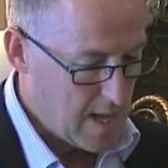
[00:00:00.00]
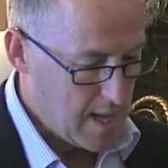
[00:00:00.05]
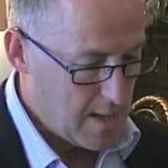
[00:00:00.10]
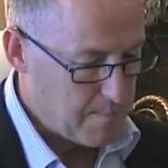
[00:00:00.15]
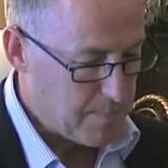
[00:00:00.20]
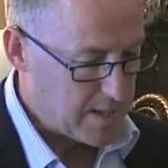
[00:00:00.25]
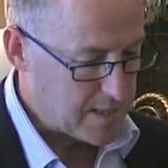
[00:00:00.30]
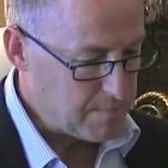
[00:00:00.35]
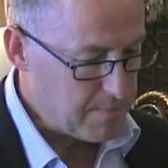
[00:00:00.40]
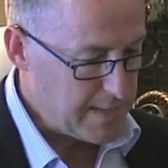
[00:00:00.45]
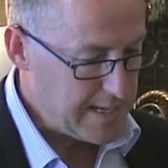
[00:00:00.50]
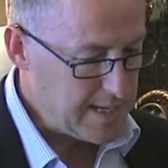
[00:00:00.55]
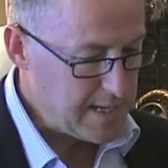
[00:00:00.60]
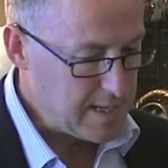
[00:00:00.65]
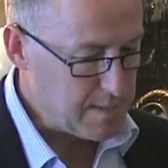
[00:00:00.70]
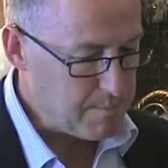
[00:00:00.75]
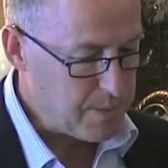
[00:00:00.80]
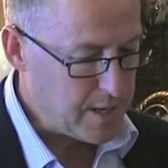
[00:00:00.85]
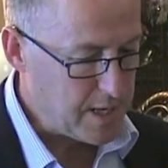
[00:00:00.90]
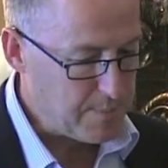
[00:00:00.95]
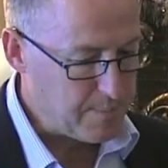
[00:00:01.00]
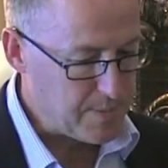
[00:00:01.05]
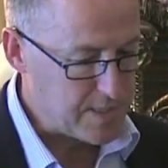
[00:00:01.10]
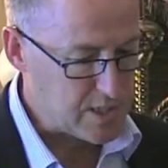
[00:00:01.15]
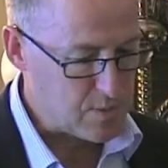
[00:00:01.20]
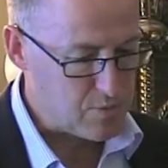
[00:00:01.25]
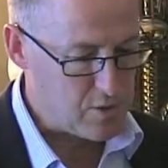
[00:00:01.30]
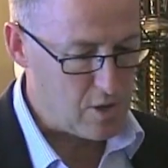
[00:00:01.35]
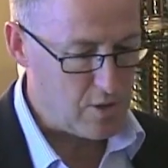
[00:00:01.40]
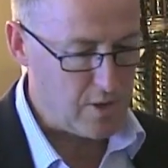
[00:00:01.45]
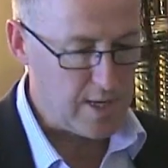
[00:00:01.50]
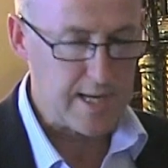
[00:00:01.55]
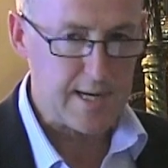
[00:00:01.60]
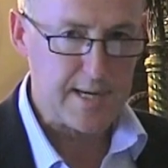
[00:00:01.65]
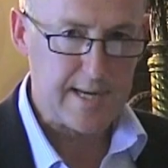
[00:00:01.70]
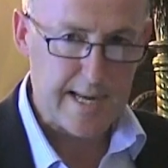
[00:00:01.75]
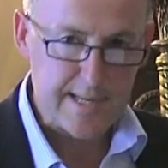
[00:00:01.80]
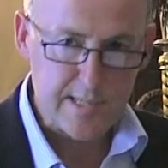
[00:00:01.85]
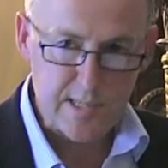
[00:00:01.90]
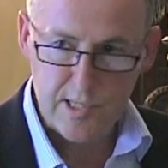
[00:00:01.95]
But meaning and purpose were only a
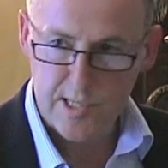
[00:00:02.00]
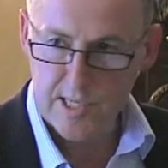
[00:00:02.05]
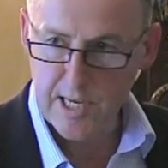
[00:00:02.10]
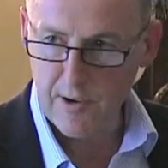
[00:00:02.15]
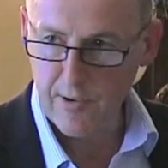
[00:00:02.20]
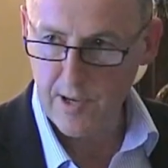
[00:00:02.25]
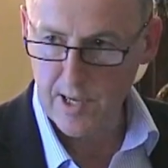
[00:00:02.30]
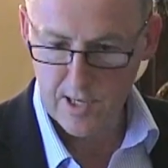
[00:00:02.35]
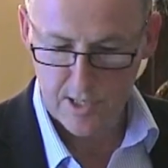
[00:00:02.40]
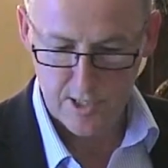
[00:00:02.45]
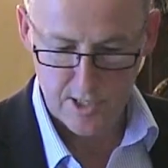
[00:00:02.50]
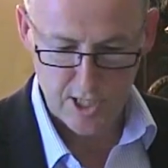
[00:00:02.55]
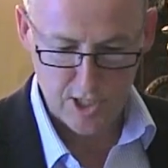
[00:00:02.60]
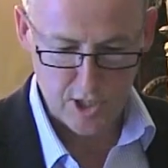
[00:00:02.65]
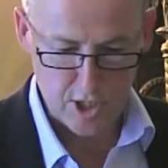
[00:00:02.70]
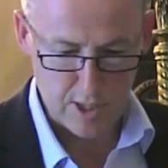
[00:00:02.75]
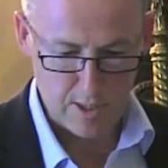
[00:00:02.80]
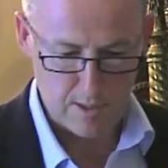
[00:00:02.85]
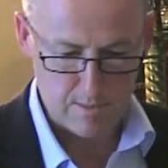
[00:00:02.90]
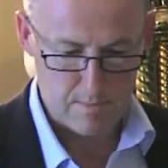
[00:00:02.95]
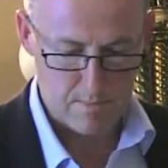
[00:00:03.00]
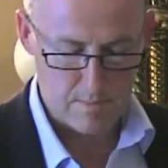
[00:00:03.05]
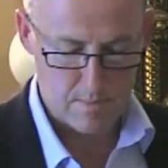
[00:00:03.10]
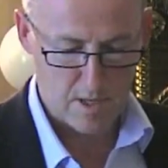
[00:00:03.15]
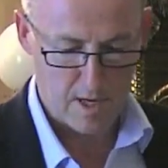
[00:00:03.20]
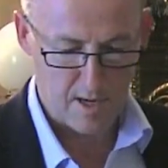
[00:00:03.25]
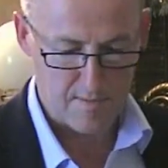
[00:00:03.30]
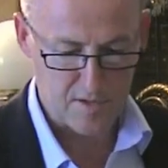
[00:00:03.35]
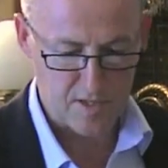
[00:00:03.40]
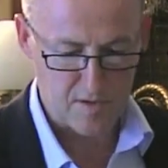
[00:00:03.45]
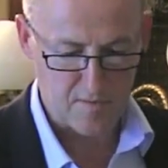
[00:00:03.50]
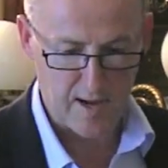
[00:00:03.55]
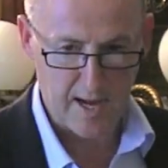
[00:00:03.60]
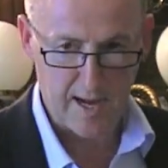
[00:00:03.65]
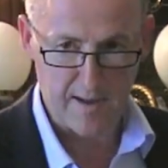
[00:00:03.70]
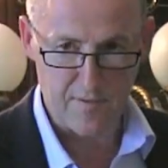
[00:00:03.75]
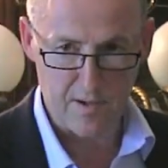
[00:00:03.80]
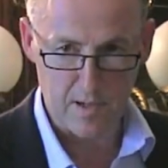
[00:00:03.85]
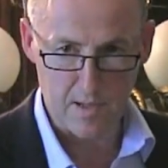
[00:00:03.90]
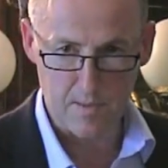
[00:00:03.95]
necessary condition of
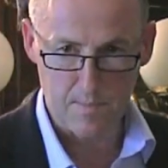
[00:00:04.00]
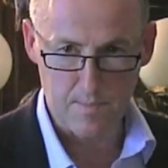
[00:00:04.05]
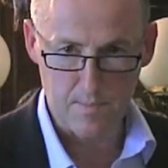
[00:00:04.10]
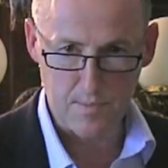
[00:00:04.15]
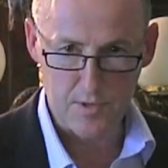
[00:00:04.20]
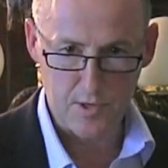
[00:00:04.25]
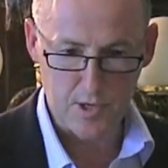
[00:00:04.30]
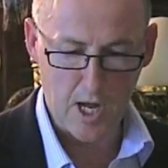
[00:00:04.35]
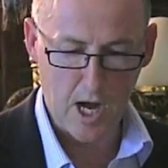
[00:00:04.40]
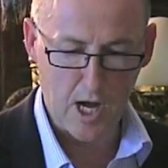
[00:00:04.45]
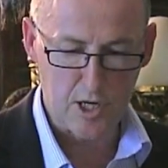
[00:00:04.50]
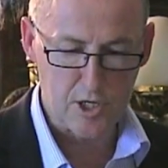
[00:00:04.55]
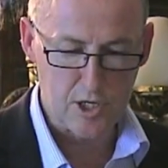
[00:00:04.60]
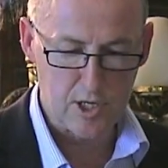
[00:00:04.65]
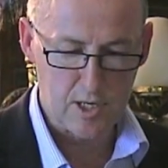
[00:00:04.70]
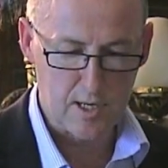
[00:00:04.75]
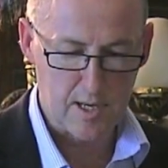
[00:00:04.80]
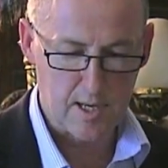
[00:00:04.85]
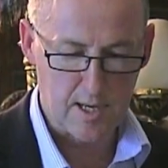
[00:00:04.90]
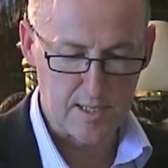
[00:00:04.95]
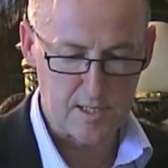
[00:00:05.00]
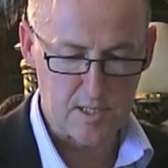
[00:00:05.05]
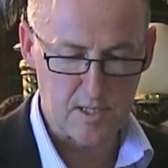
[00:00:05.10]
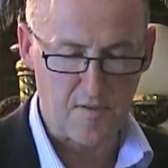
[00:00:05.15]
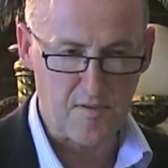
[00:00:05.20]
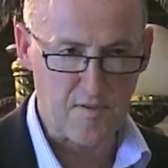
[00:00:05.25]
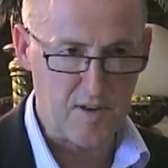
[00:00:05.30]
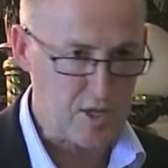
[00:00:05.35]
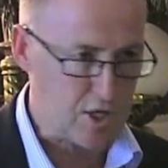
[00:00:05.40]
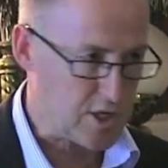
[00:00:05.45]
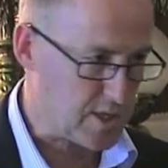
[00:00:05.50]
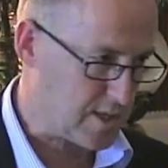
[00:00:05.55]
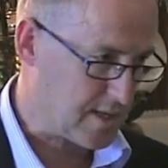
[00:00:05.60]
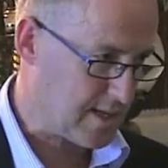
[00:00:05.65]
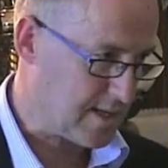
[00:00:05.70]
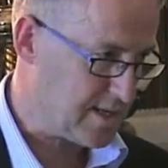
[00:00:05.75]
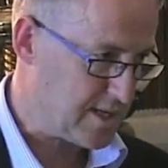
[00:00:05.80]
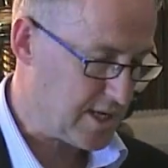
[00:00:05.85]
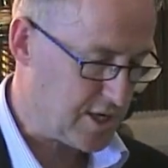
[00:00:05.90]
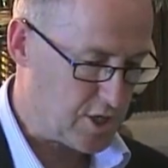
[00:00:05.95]
survival, not a sufficient
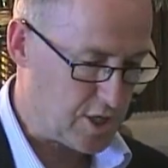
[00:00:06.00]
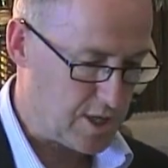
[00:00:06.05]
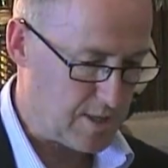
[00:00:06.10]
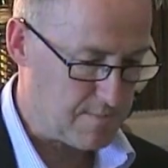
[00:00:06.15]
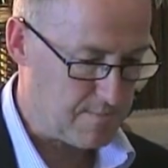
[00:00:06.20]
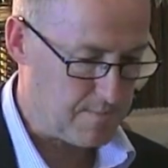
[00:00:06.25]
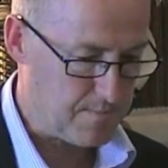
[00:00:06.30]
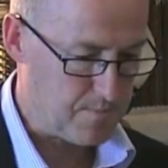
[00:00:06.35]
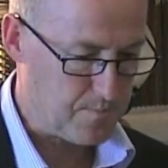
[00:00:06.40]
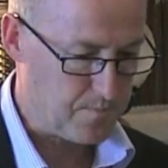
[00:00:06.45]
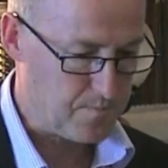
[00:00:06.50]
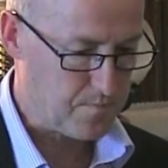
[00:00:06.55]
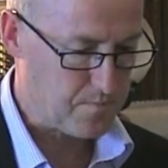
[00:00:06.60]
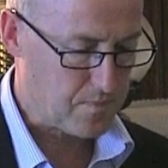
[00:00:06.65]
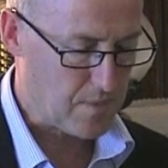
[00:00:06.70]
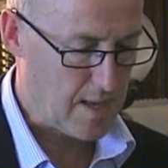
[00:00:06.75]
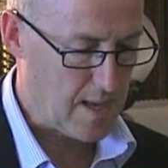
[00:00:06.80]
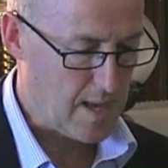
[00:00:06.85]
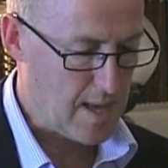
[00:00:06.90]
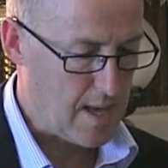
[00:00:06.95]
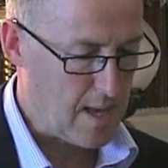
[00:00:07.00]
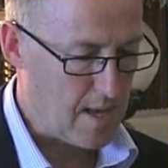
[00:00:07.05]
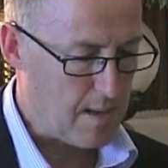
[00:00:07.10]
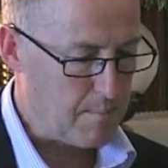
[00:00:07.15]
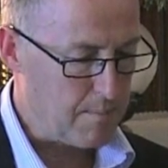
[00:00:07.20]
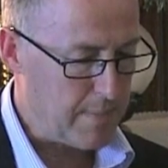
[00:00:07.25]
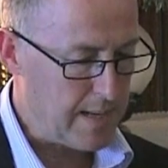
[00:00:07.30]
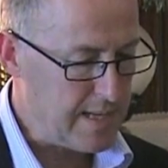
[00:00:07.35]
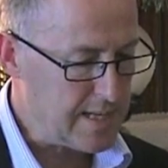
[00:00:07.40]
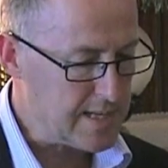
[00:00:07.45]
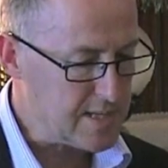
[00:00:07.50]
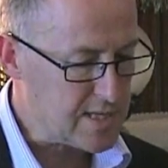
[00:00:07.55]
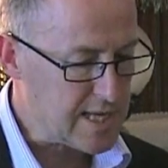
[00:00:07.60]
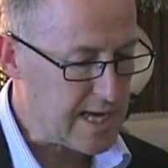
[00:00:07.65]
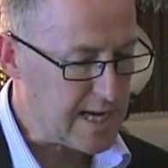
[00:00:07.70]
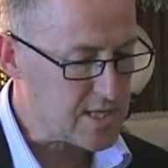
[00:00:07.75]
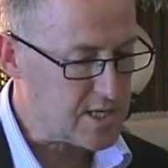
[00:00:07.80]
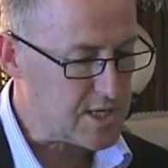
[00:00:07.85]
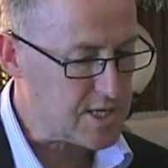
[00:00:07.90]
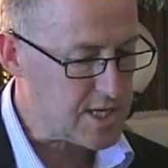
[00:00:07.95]
condition. Millions
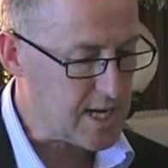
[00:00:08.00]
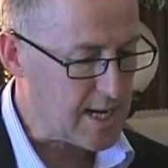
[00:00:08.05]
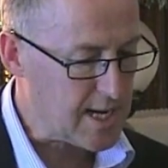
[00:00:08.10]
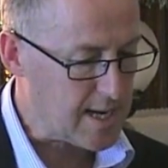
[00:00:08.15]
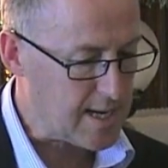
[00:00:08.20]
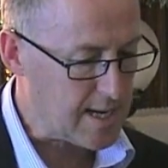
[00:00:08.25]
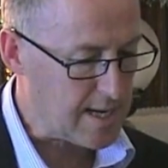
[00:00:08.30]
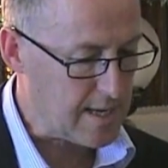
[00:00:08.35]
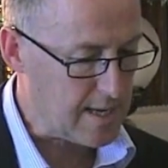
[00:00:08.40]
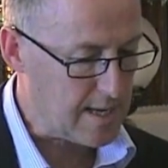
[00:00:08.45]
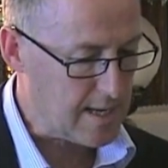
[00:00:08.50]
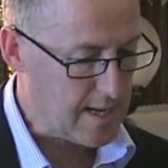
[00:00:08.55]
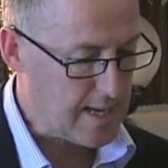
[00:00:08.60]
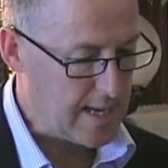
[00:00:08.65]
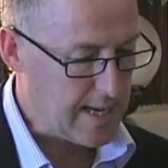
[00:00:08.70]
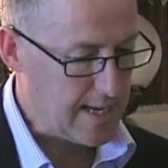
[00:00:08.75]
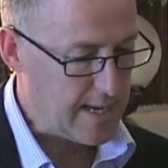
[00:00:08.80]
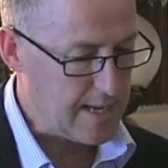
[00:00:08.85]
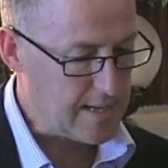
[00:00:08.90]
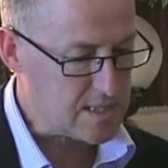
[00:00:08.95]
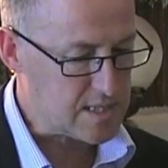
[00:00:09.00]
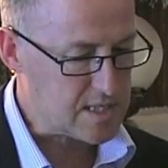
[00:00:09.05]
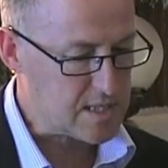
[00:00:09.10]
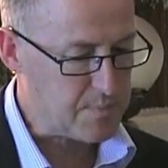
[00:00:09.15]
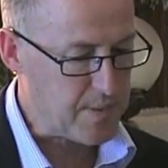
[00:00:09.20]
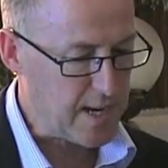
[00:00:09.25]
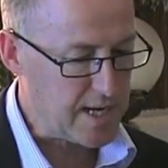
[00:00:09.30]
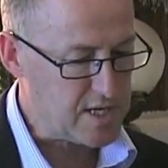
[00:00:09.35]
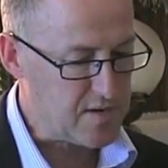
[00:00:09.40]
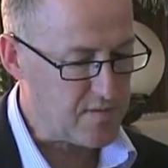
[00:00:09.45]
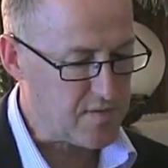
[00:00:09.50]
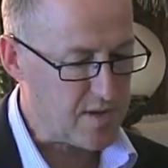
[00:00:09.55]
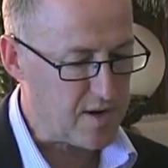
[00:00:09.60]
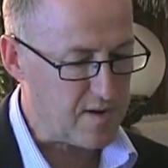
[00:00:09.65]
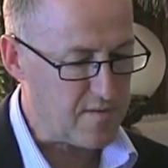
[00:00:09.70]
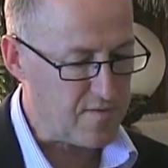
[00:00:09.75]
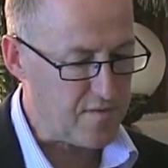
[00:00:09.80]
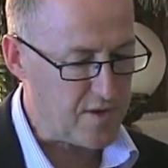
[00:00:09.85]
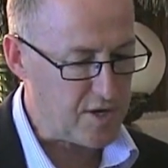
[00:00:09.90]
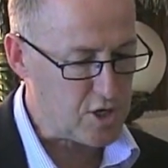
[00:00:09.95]
had to die in spite of their
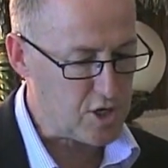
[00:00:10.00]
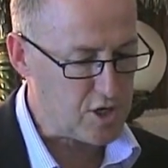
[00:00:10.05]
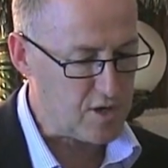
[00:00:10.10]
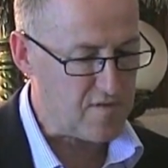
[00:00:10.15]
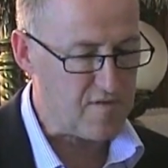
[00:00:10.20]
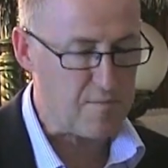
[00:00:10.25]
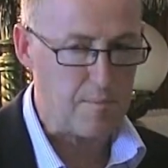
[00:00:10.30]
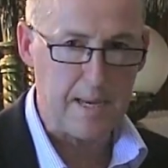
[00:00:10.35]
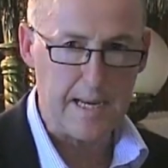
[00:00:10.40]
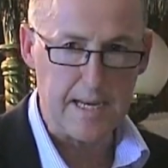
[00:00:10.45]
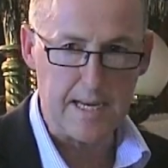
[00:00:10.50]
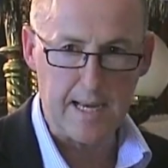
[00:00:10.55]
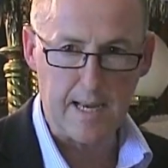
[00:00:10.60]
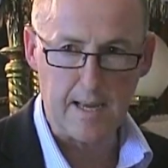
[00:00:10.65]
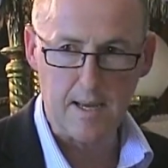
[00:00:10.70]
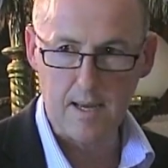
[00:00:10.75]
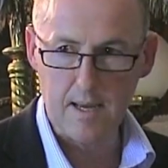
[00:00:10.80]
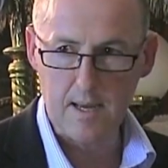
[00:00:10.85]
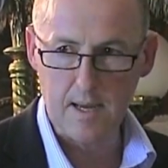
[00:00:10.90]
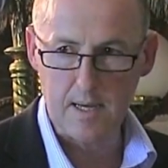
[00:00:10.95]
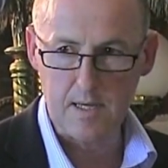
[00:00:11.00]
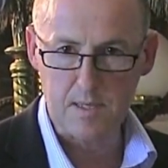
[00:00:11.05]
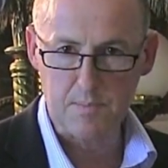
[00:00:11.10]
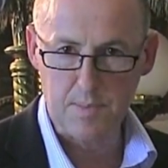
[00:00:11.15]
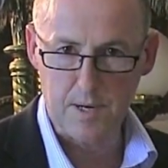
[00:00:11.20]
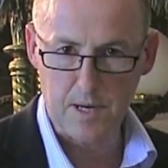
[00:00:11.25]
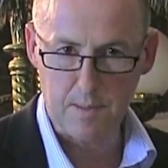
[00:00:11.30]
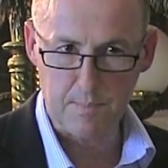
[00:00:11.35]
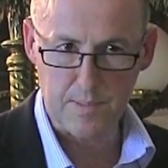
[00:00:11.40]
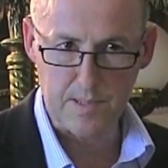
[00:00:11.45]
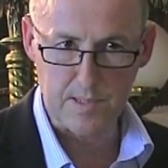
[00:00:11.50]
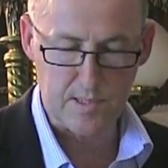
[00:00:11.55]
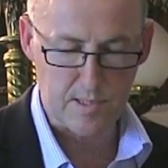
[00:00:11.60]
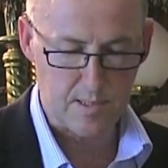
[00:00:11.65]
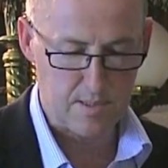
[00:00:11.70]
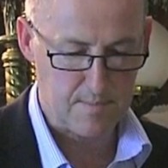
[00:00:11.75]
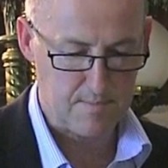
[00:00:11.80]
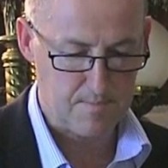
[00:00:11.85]
vision of meaning and purpose.